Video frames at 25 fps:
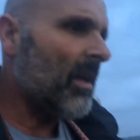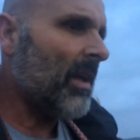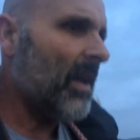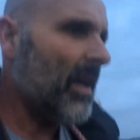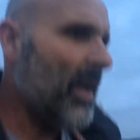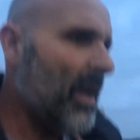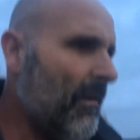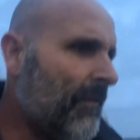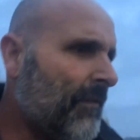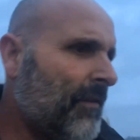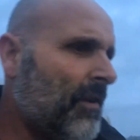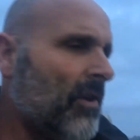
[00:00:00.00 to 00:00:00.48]

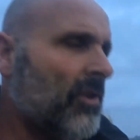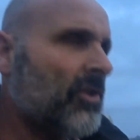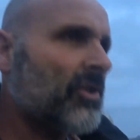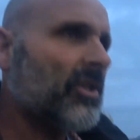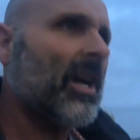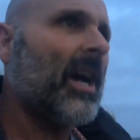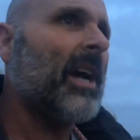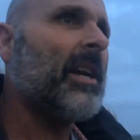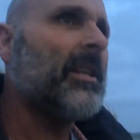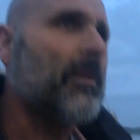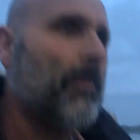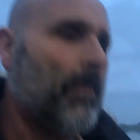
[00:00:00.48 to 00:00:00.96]
if you
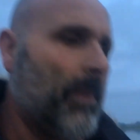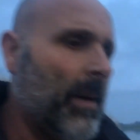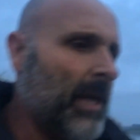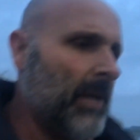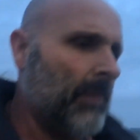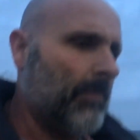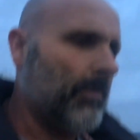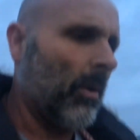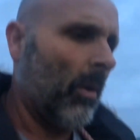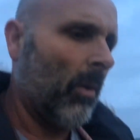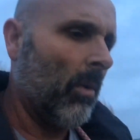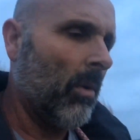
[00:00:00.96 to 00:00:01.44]
say to
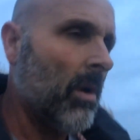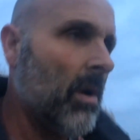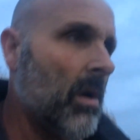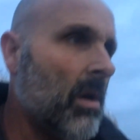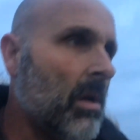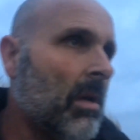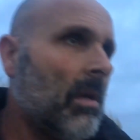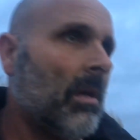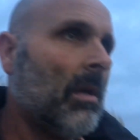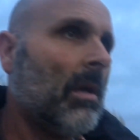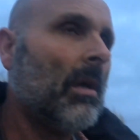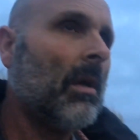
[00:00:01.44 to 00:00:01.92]
people,
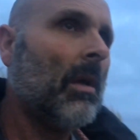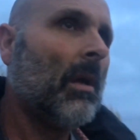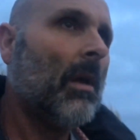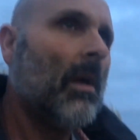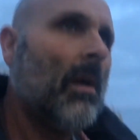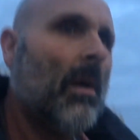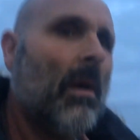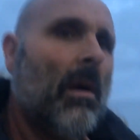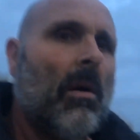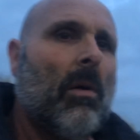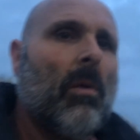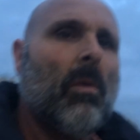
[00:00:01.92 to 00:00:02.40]

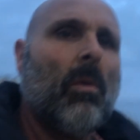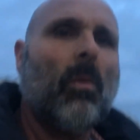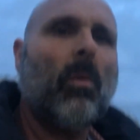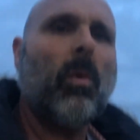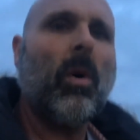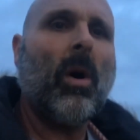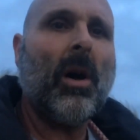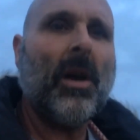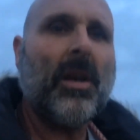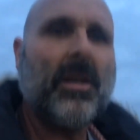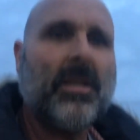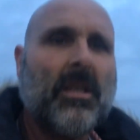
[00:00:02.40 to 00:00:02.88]

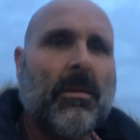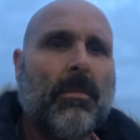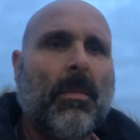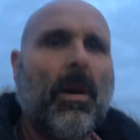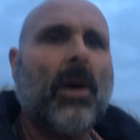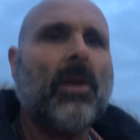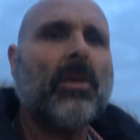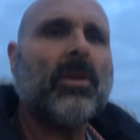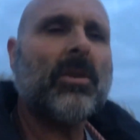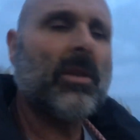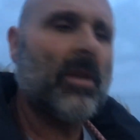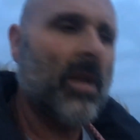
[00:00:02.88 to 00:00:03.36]
what is the
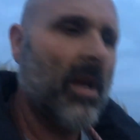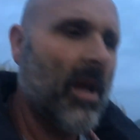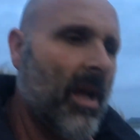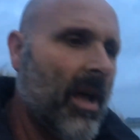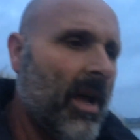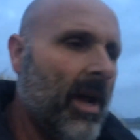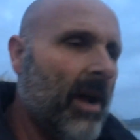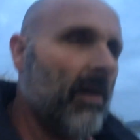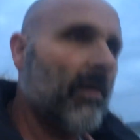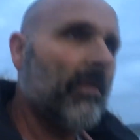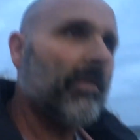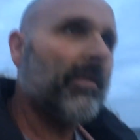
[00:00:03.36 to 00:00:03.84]
most
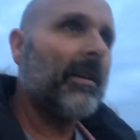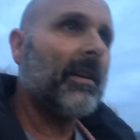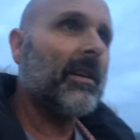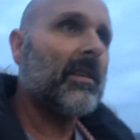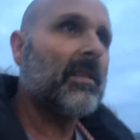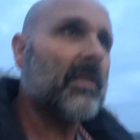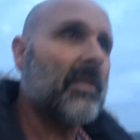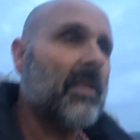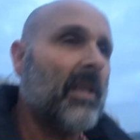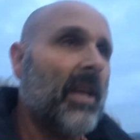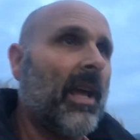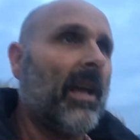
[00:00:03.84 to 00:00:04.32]

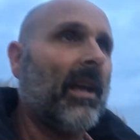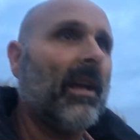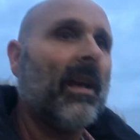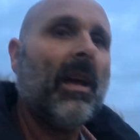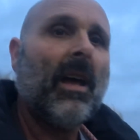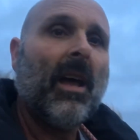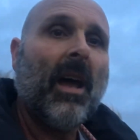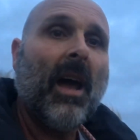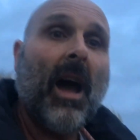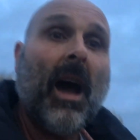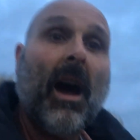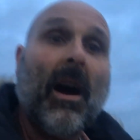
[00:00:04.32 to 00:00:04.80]
healthiest thing
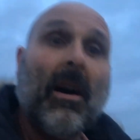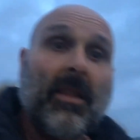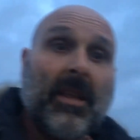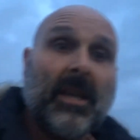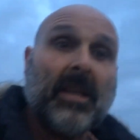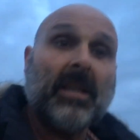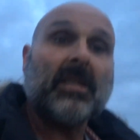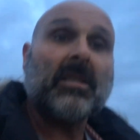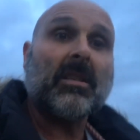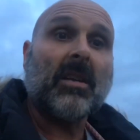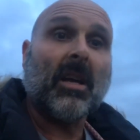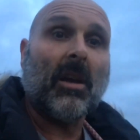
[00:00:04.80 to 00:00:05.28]
out of
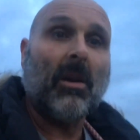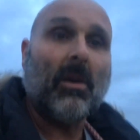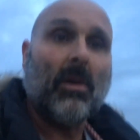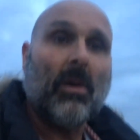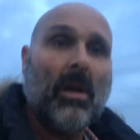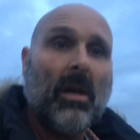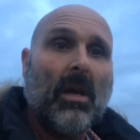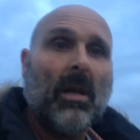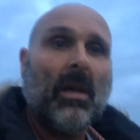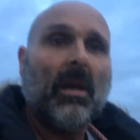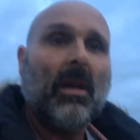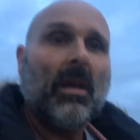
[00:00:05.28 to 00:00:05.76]
these two?
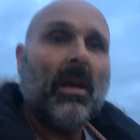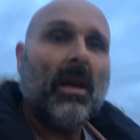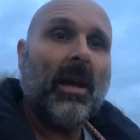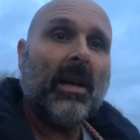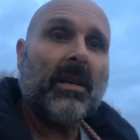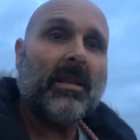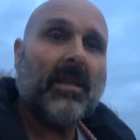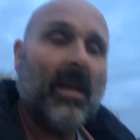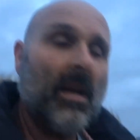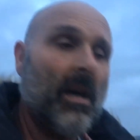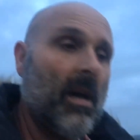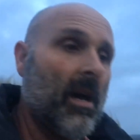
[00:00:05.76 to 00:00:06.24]

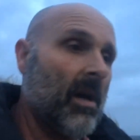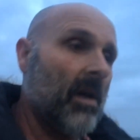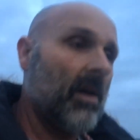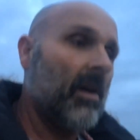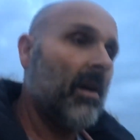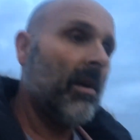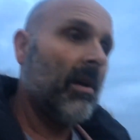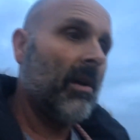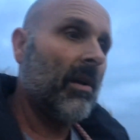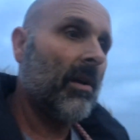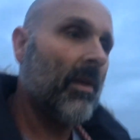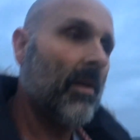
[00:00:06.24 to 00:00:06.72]
Is it a
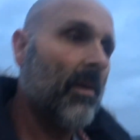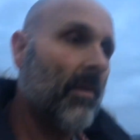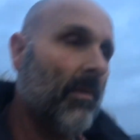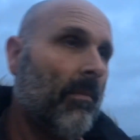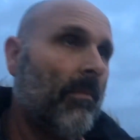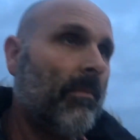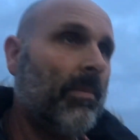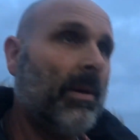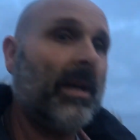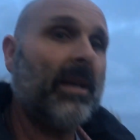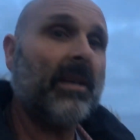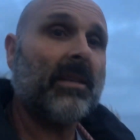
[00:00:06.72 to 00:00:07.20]

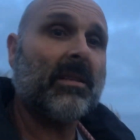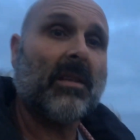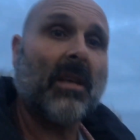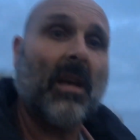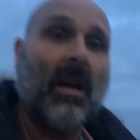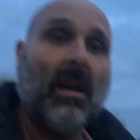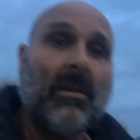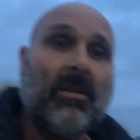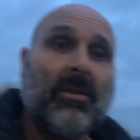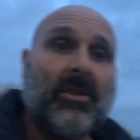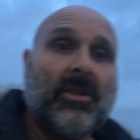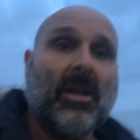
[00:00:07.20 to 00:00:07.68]

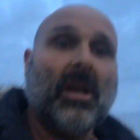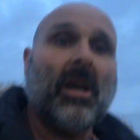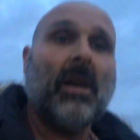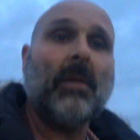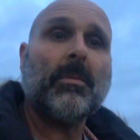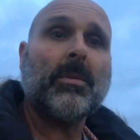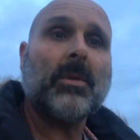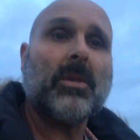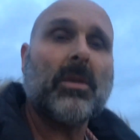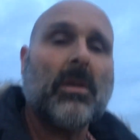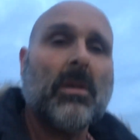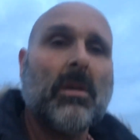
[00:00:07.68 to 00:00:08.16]
pizza and
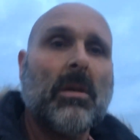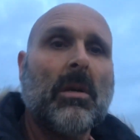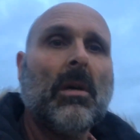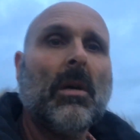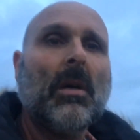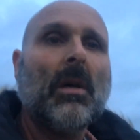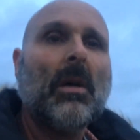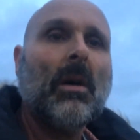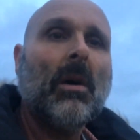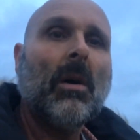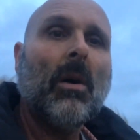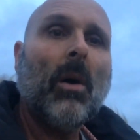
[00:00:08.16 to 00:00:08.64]
chips,
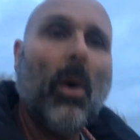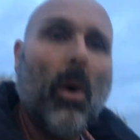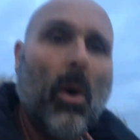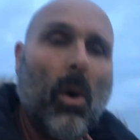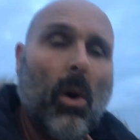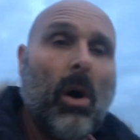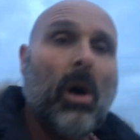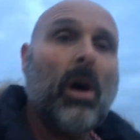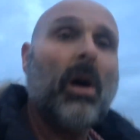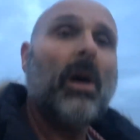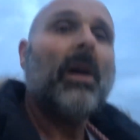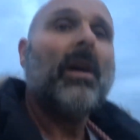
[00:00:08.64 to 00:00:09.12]

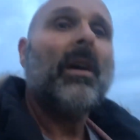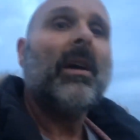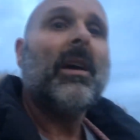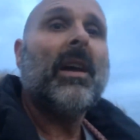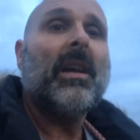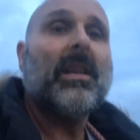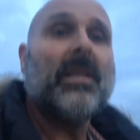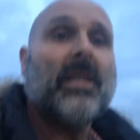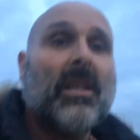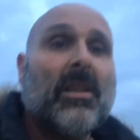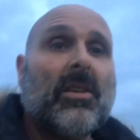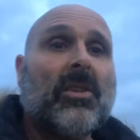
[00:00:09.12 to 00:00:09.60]
or
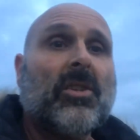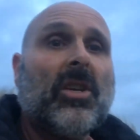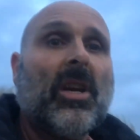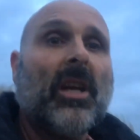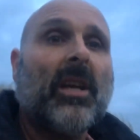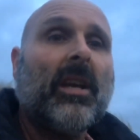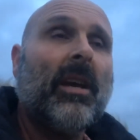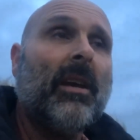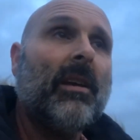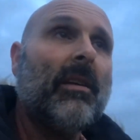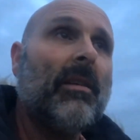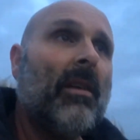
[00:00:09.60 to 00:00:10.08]
is it
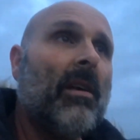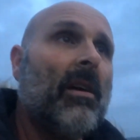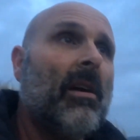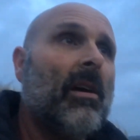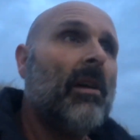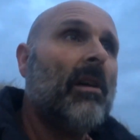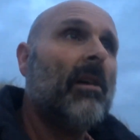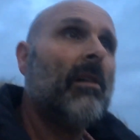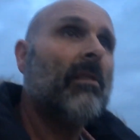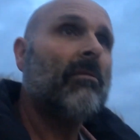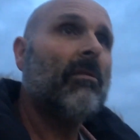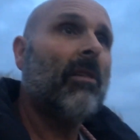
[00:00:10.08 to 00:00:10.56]
chicken,
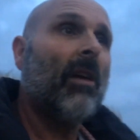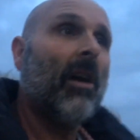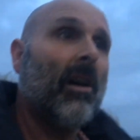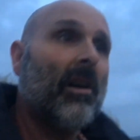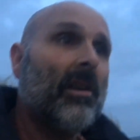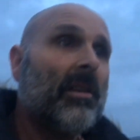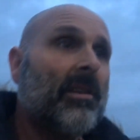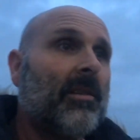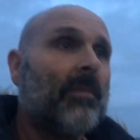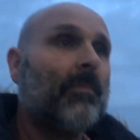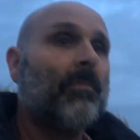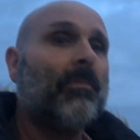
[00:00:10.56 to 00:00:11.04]

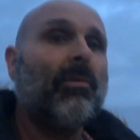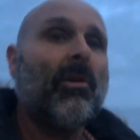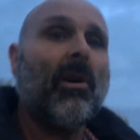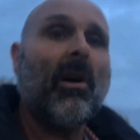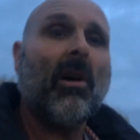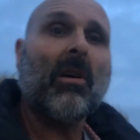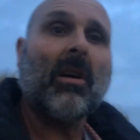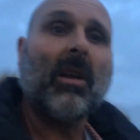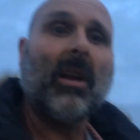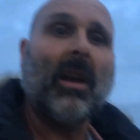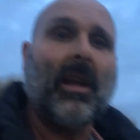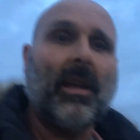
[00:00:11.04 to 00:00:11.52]
rice,
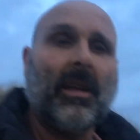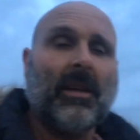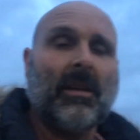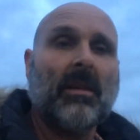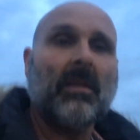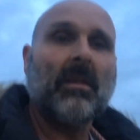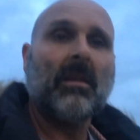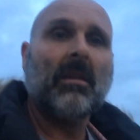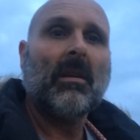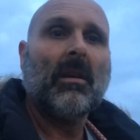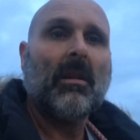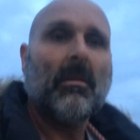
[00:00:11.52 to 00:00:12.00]
broccoli,
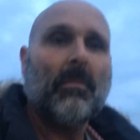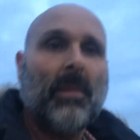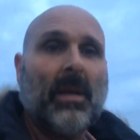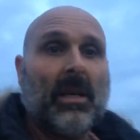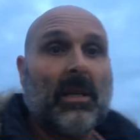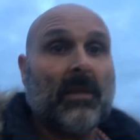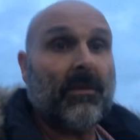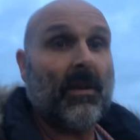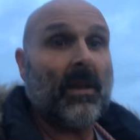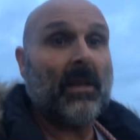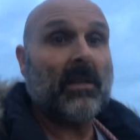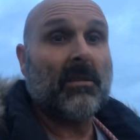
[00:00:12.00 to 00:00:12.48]

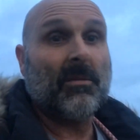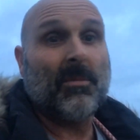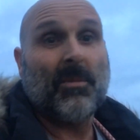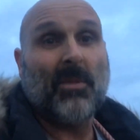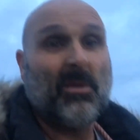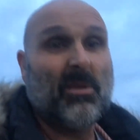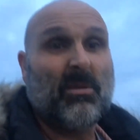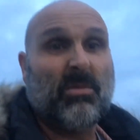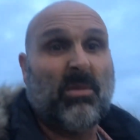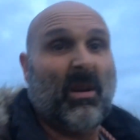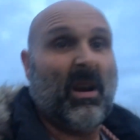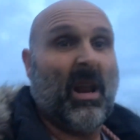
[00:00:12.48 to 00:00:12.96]
mixed
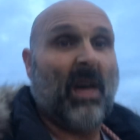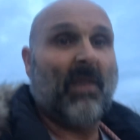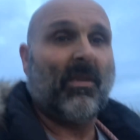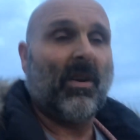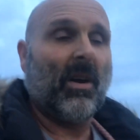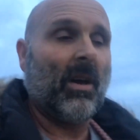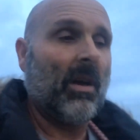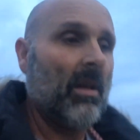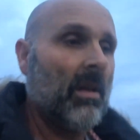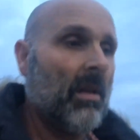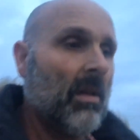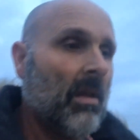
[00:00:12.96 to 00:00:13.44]
vegetables,
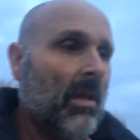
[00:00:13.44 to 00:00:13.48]
whatever?